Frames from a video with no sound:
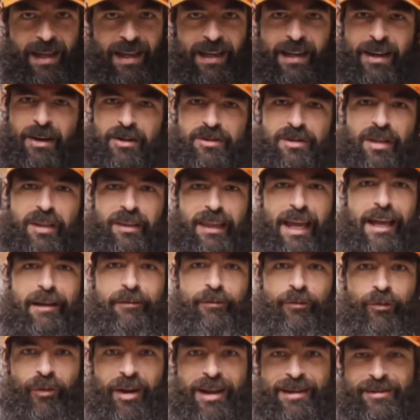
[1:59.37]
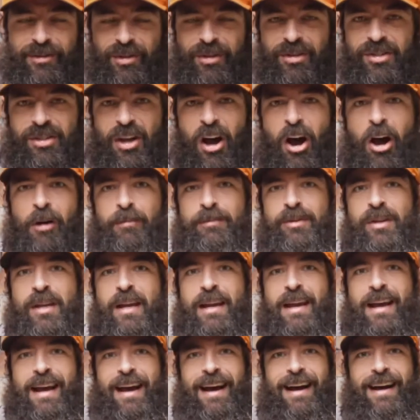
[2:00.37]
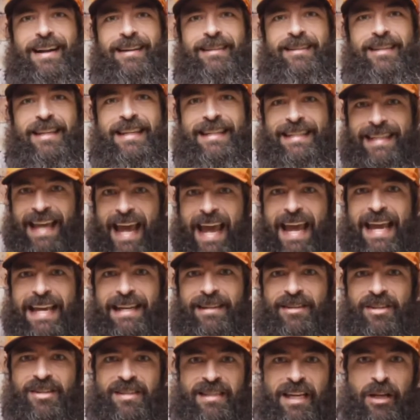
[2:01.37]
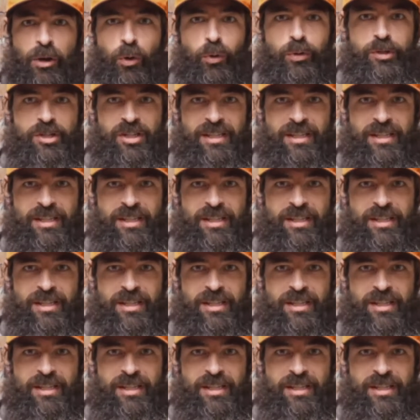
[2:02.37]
And here's the thing, friends, the Psalms today still